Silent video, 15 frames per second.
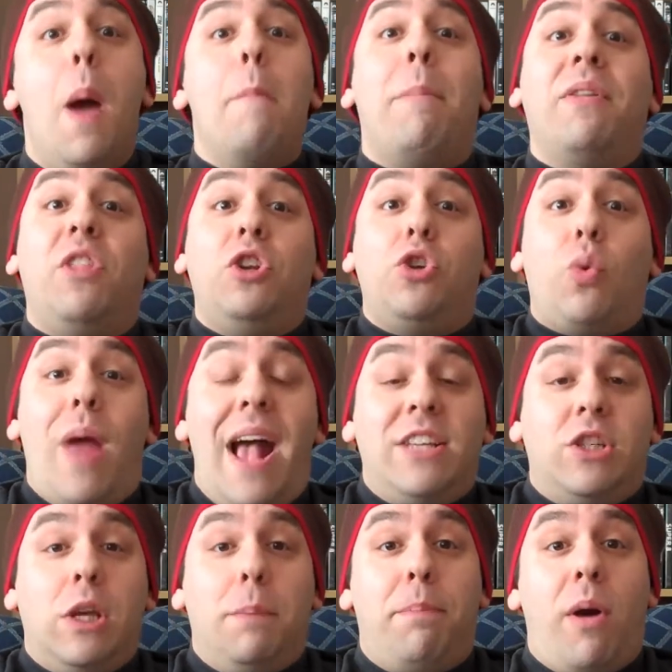But the
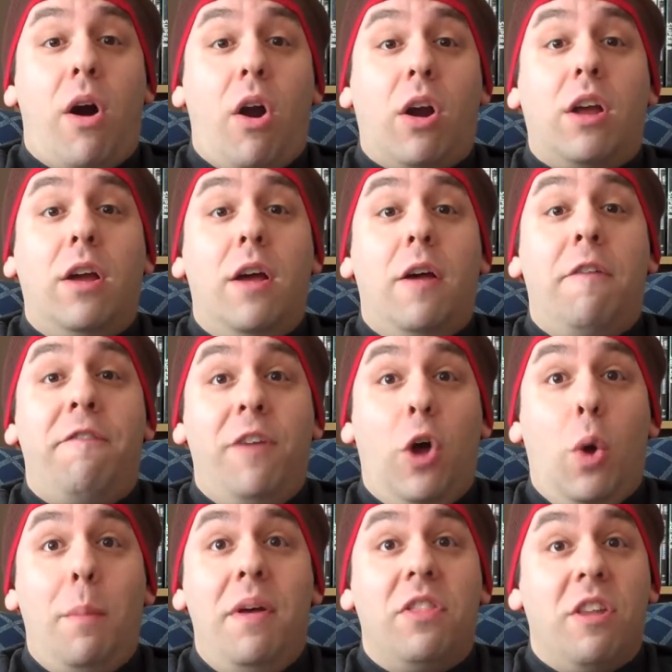Jurassic Park
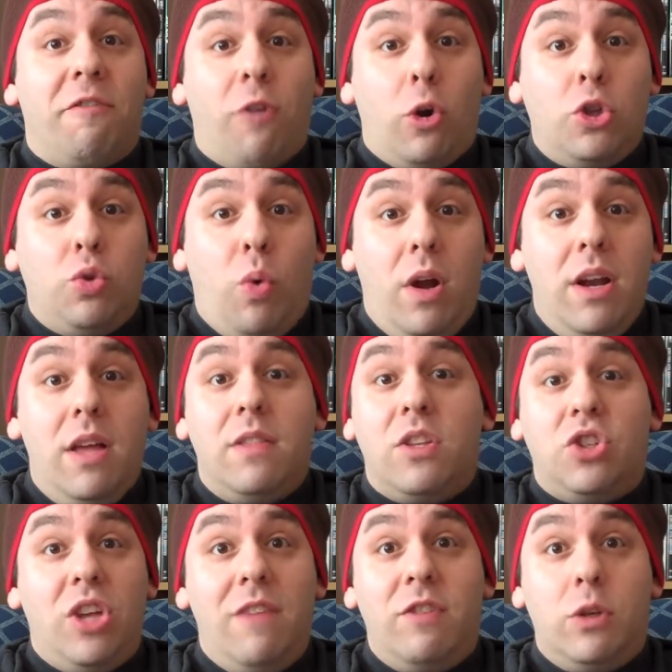film, the first one, the
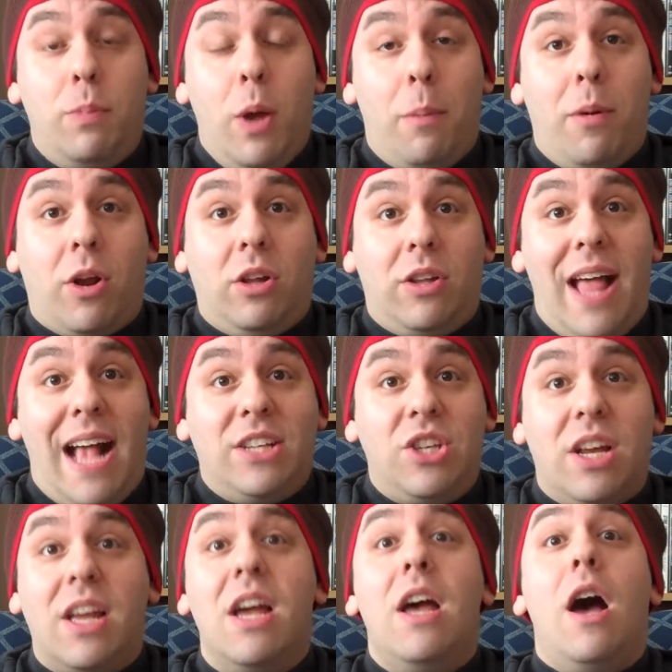Steven Spielberg
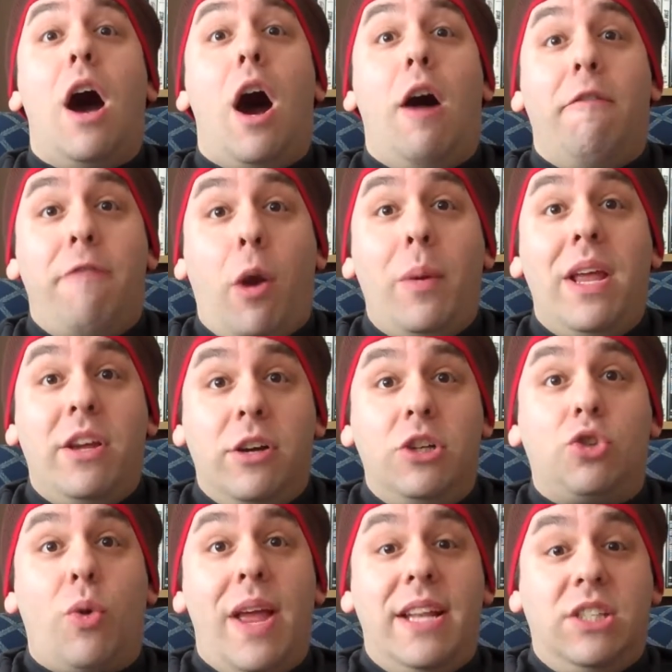classic, a very good
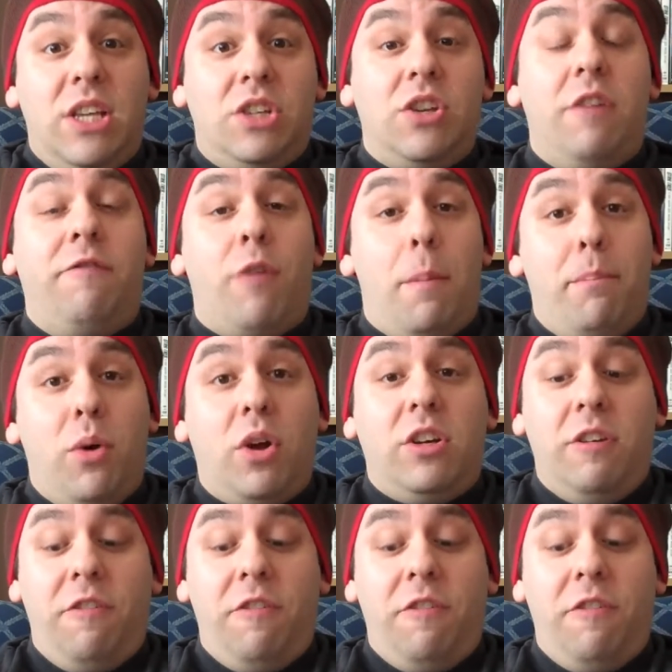transition from book to